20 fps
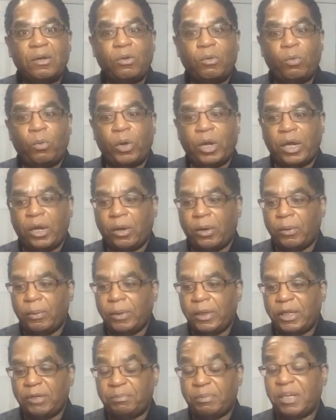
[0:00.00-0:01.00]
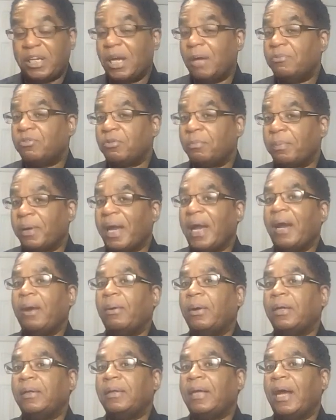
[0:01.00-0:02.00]
where it becomes
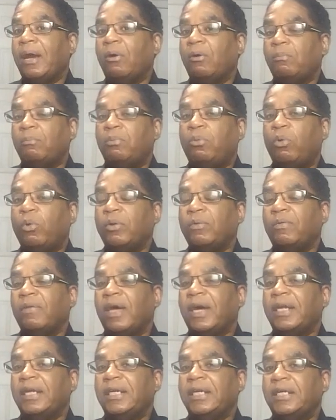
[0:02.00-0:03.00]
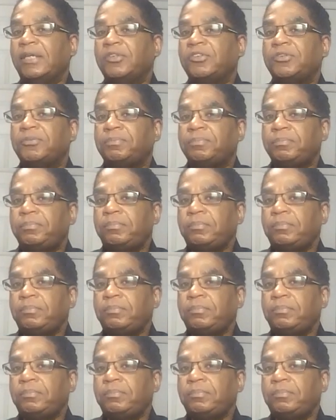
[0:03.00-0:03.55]
apparent how important that is.